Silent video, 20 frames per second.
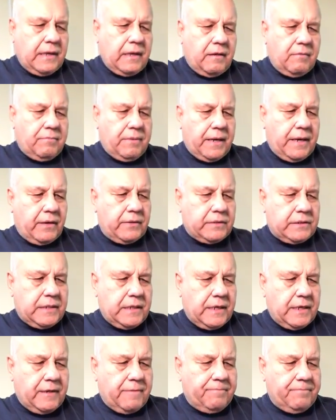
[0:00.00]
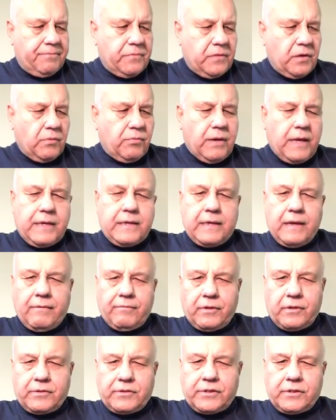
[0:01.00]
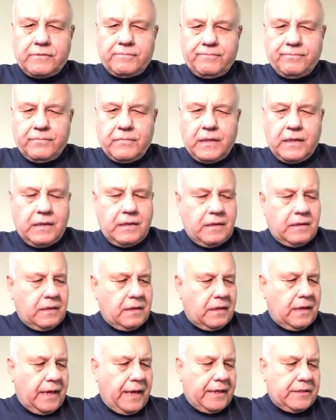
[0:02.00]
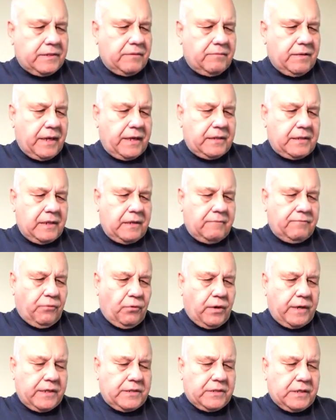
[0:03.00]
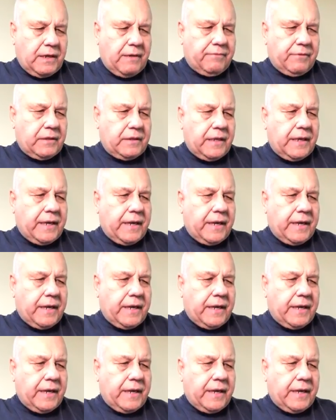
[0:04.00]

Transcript: about the Red Devils, class of 1947.